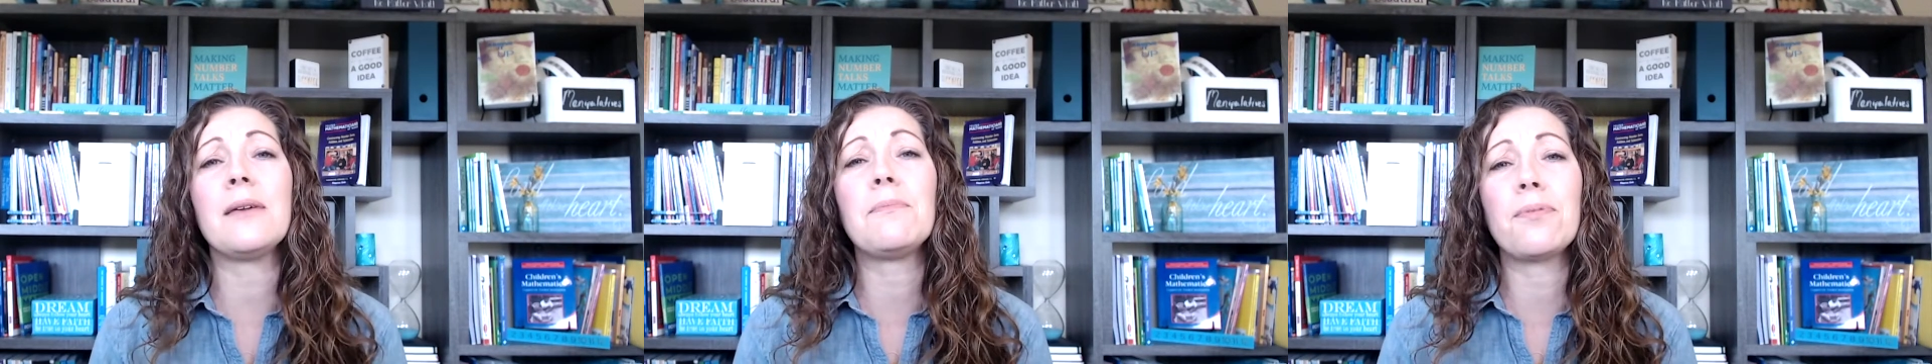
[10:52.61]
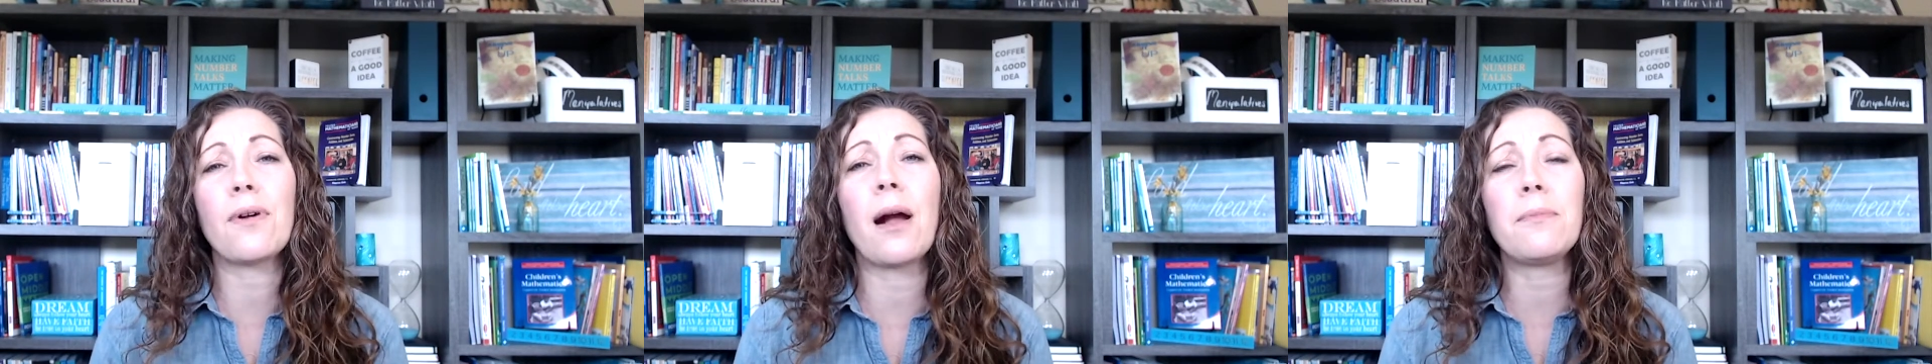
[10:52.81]

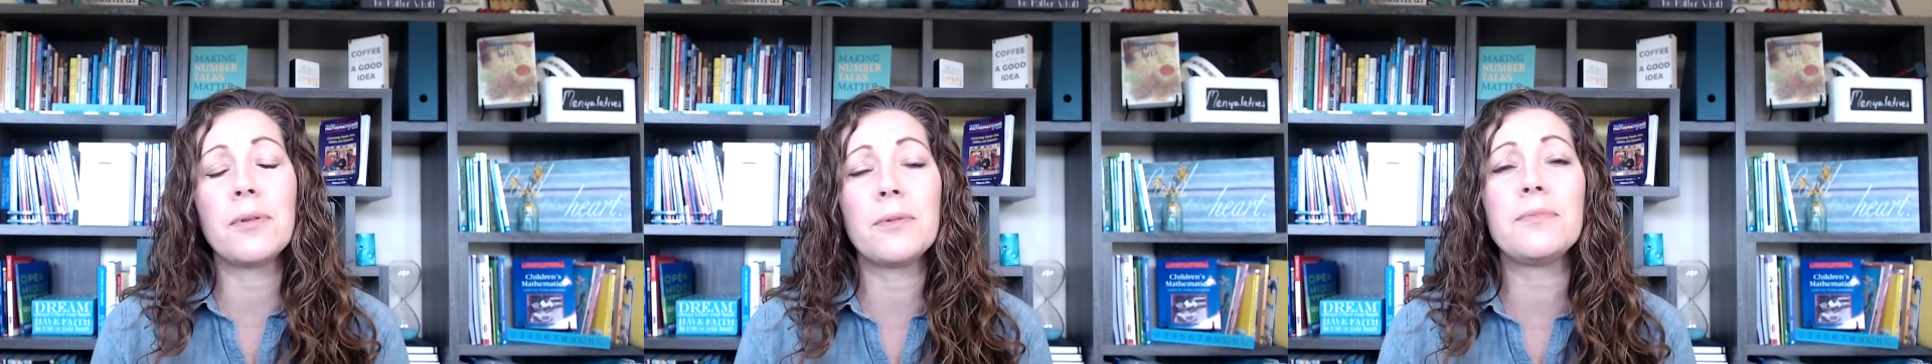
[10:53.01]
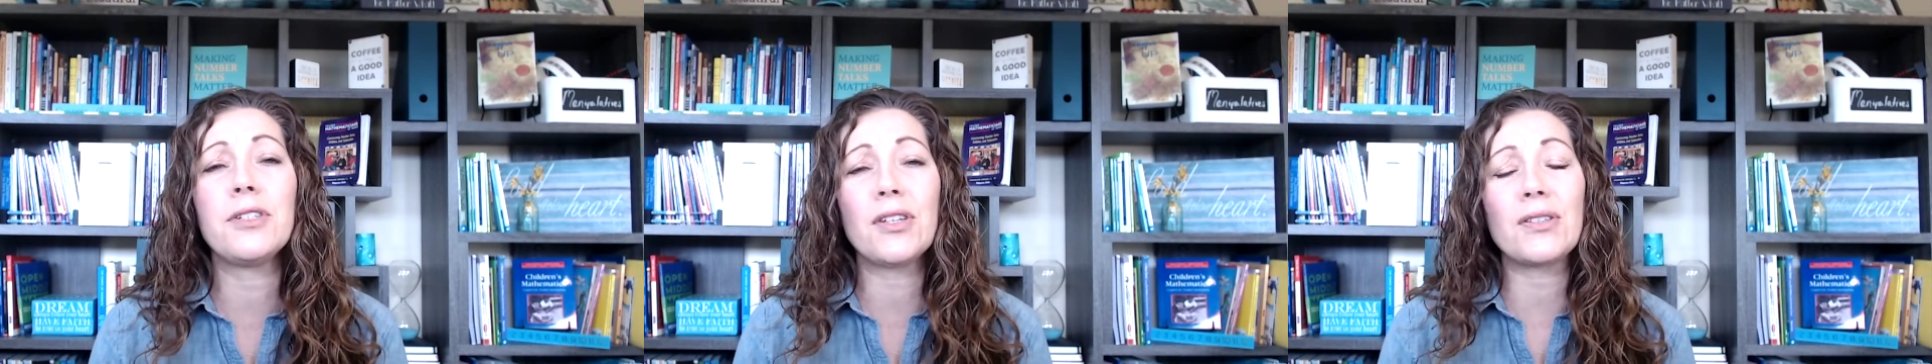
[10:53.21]

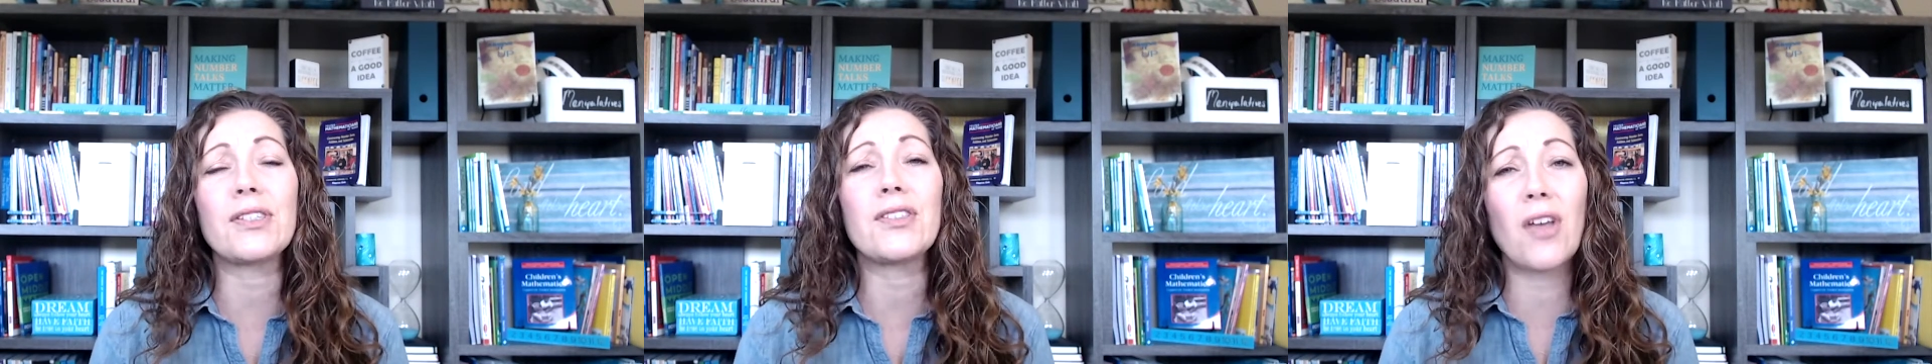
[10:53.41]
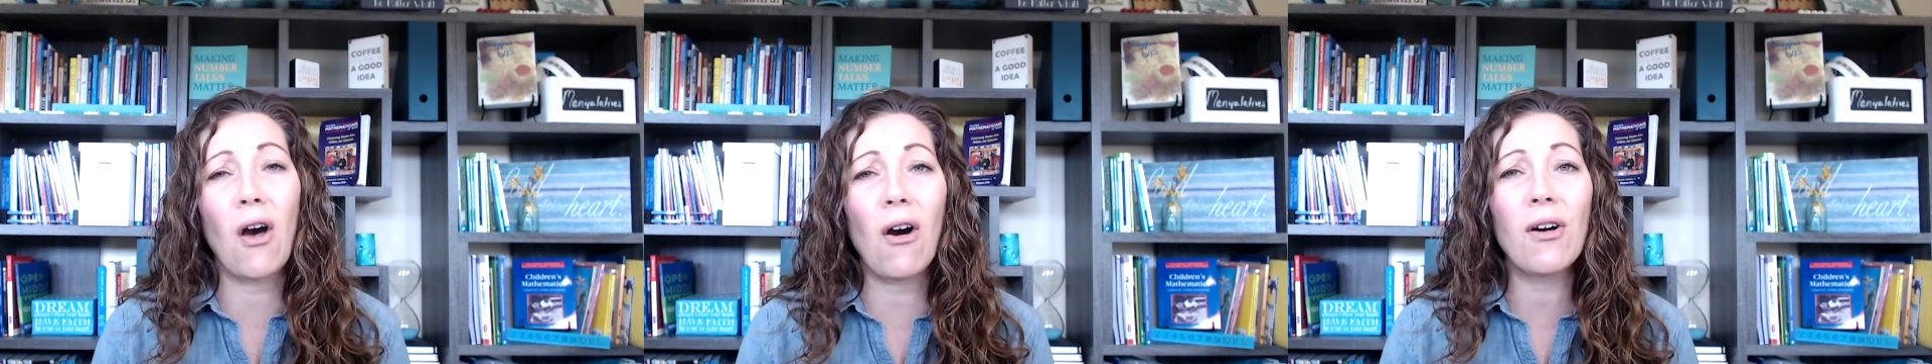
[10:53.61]
problem to
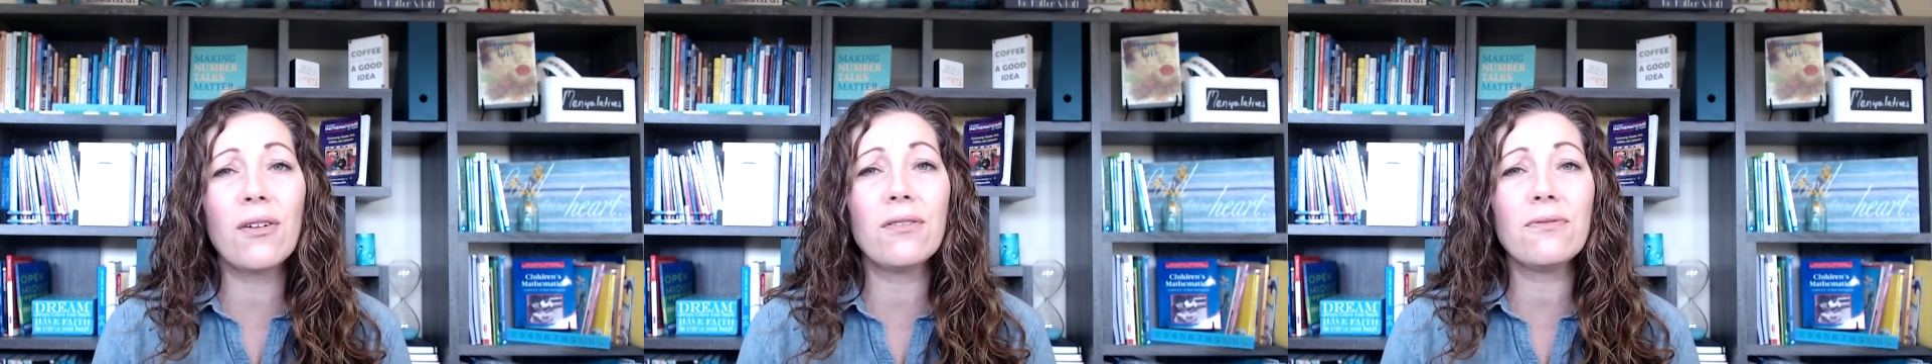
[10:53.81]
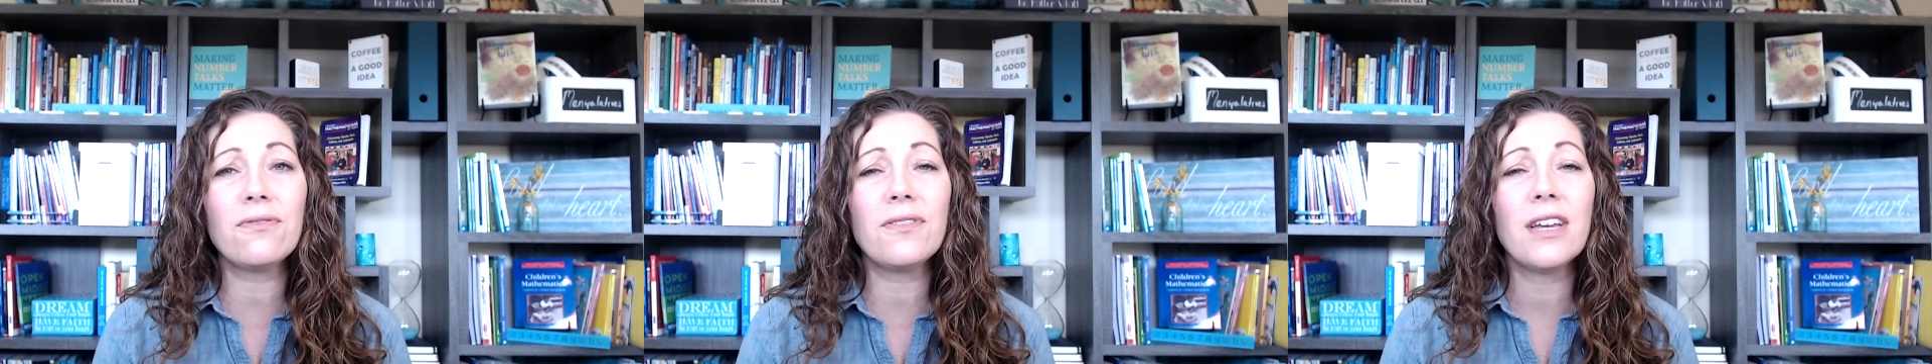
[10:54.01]

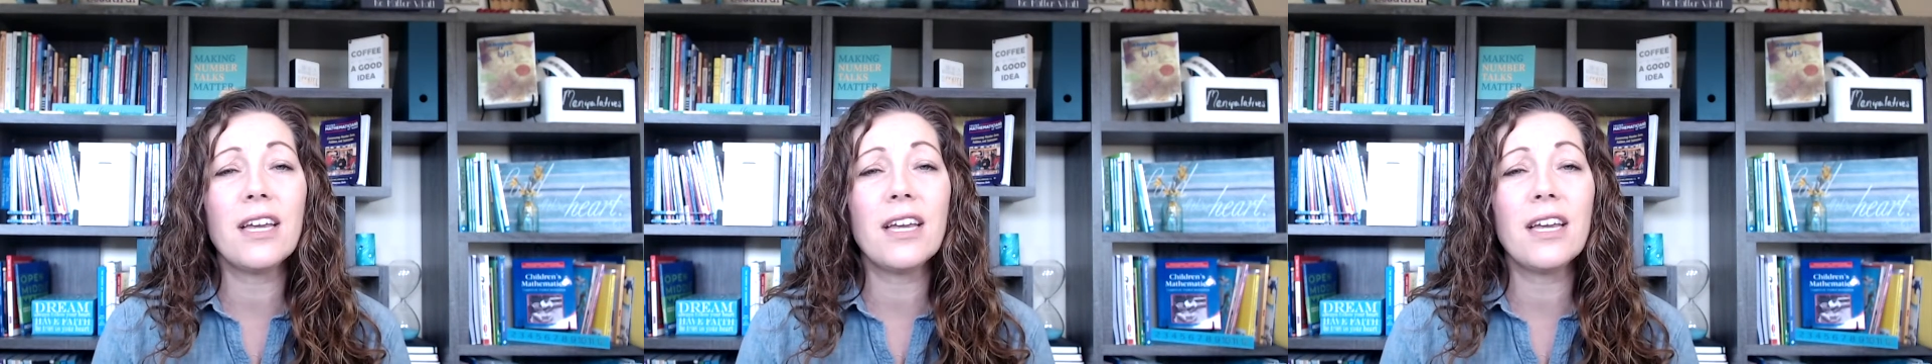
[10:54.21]
solve,